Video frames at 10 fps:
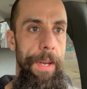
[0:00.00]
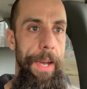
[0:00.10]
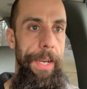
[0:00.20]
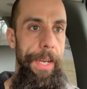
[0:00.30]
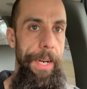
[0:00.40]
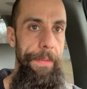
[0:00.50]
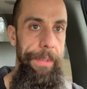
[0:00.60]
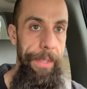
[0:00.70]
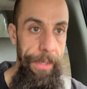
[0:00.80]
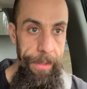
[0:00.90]
Again,
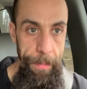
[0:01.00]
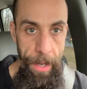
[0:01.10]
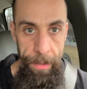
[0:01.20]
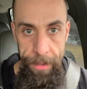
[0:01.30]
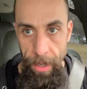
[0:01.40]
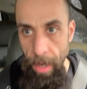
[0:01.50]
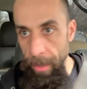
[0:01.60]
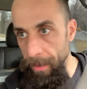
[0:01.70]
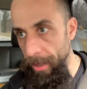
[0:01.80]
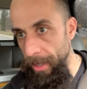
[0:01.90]
everything is about
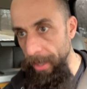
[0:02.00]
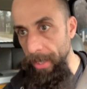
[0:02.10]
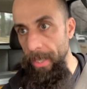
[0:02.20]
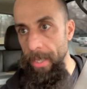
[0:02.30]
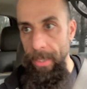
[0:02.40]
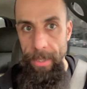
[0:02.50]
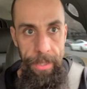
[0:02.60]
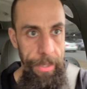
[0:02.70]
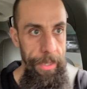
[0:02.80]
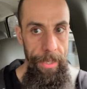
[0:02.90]
tolerances, and